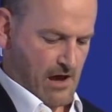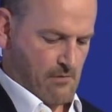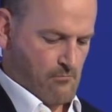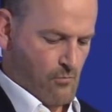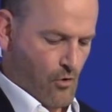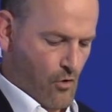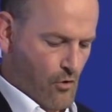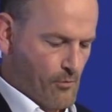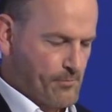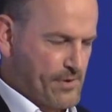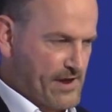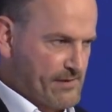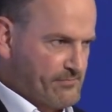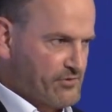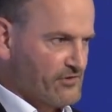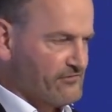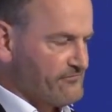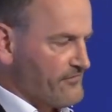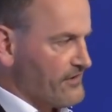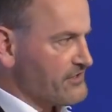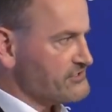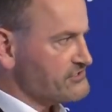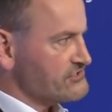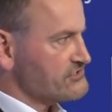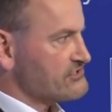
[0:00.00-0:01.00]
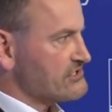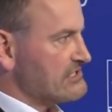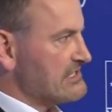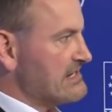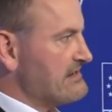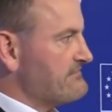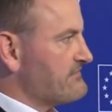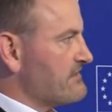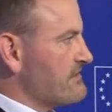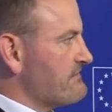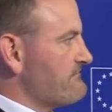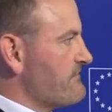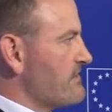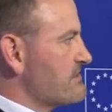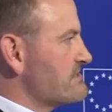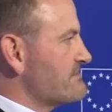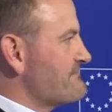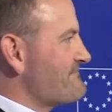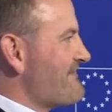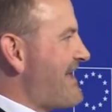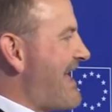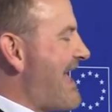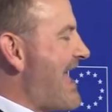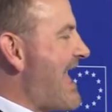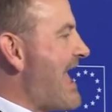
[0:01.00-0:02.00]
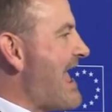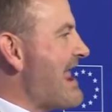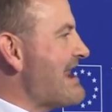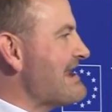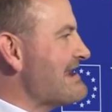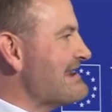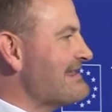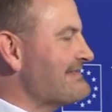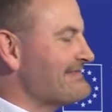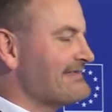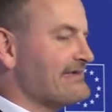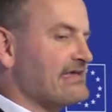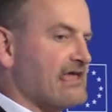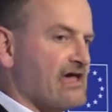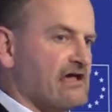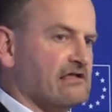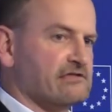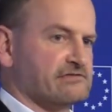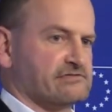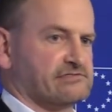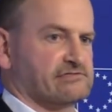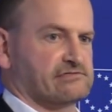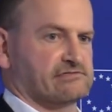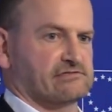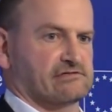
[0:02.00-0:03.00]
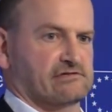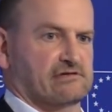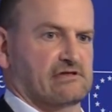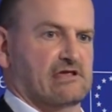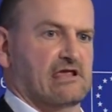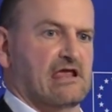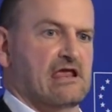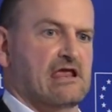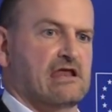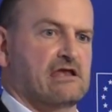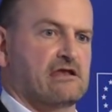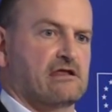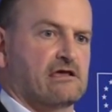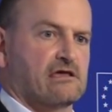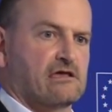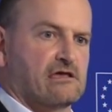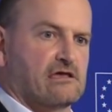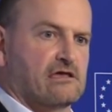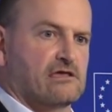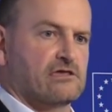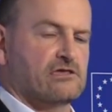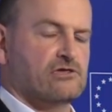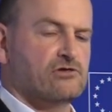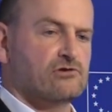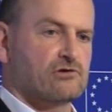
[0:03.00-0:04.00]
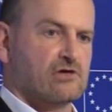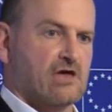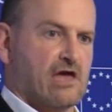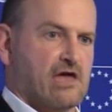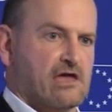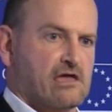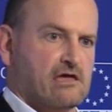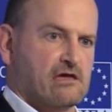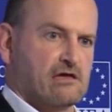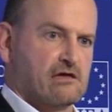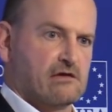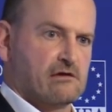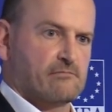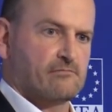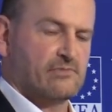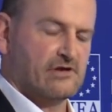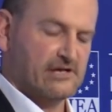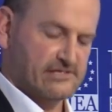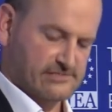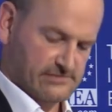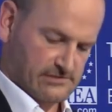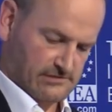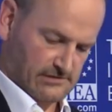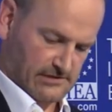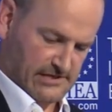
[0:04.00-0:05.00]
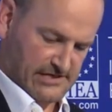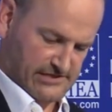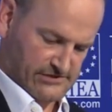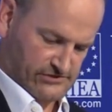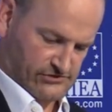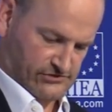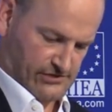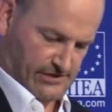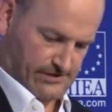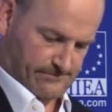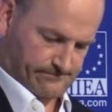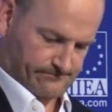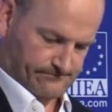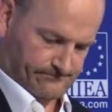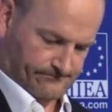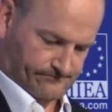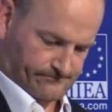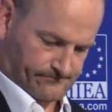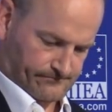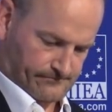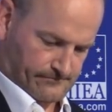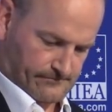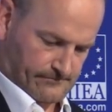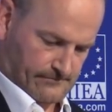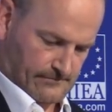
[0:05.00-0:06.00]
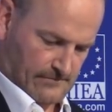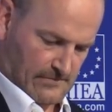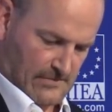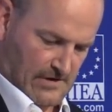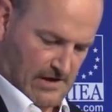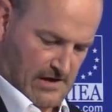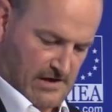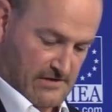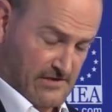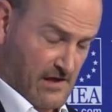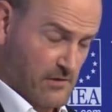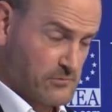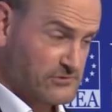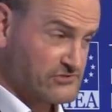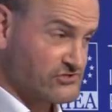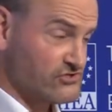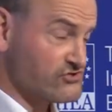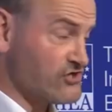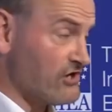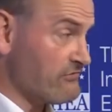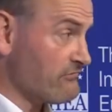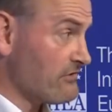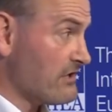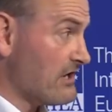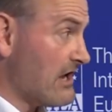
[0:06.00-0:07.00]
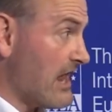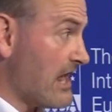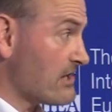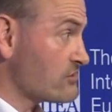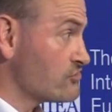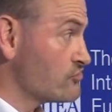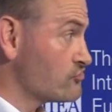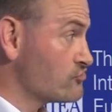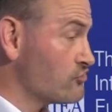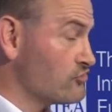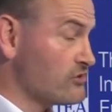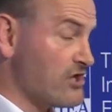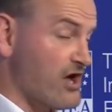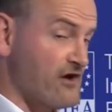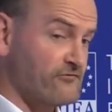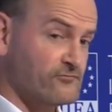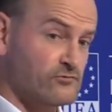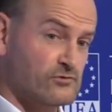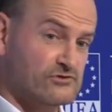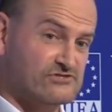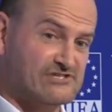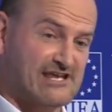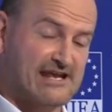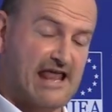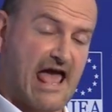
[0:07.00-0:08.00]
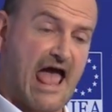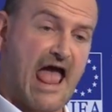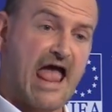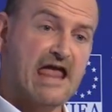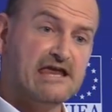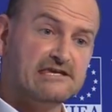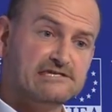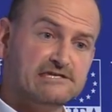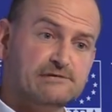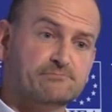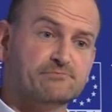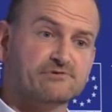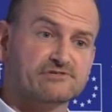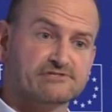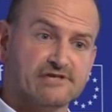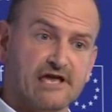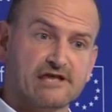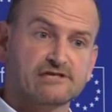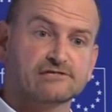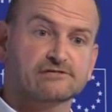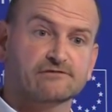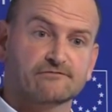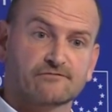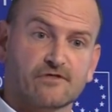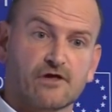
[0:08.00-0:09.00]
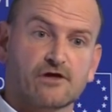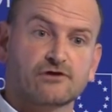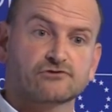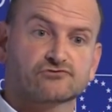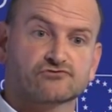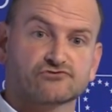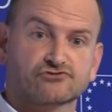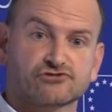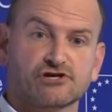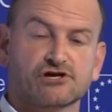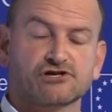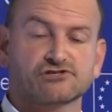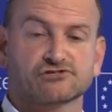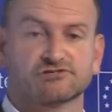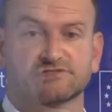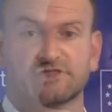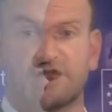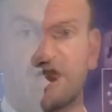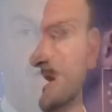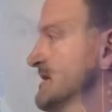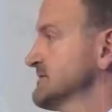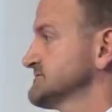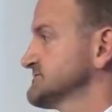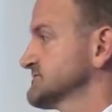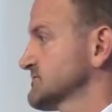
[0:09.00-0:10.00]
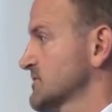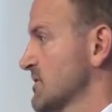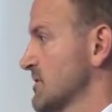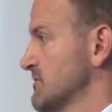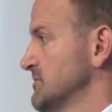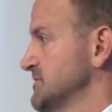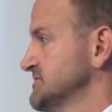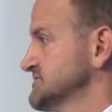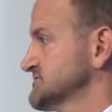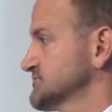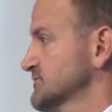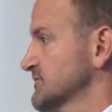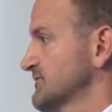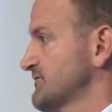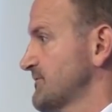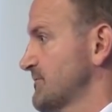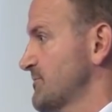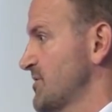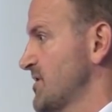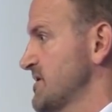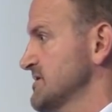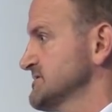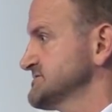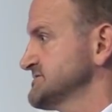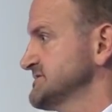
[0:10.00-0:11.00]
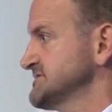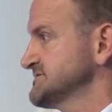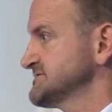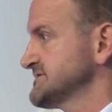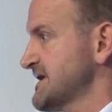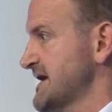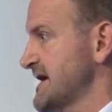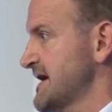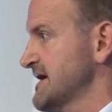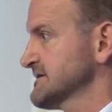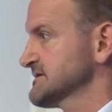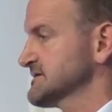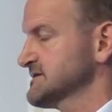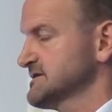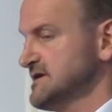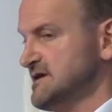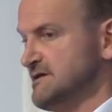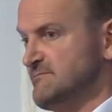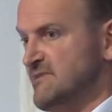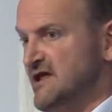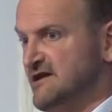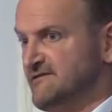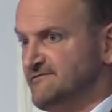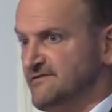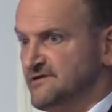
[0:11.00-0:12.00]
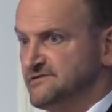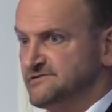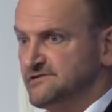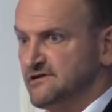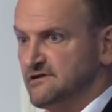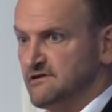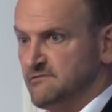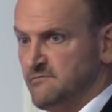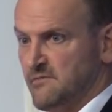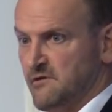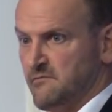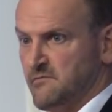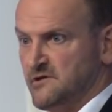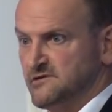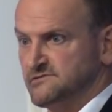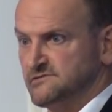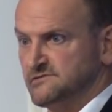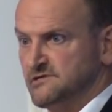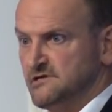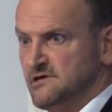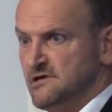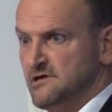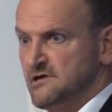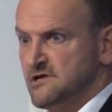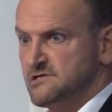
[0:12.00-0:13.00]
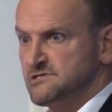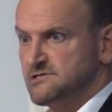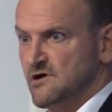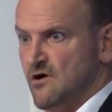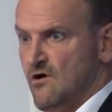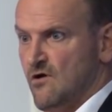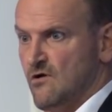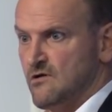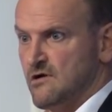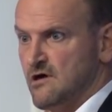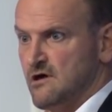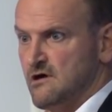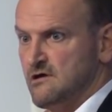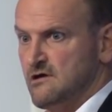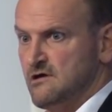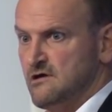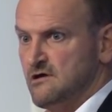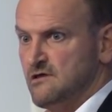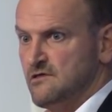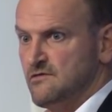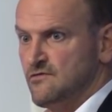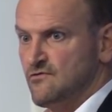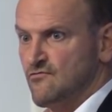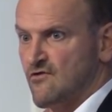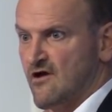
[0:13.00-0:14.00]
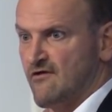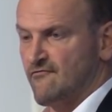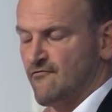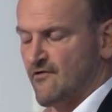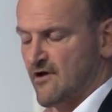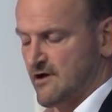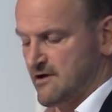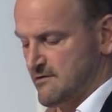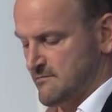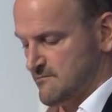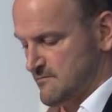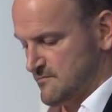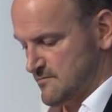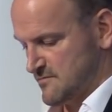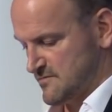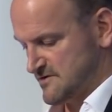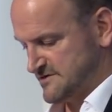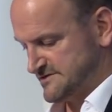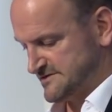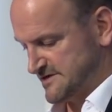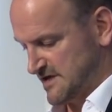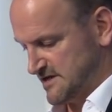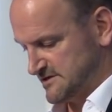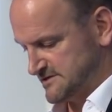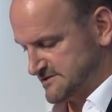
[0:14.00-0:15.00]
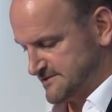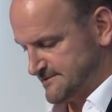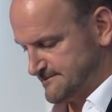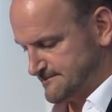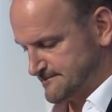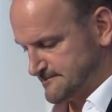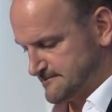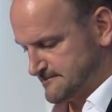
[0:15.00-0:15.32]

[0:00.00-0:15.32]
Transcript: More people voted to leave than have voted for anything else in UK political history. There was a general election shortly afterwards, and 80% of those returned to the House of Commons were for parties that had clear manifesto commitments to honour the referendum result.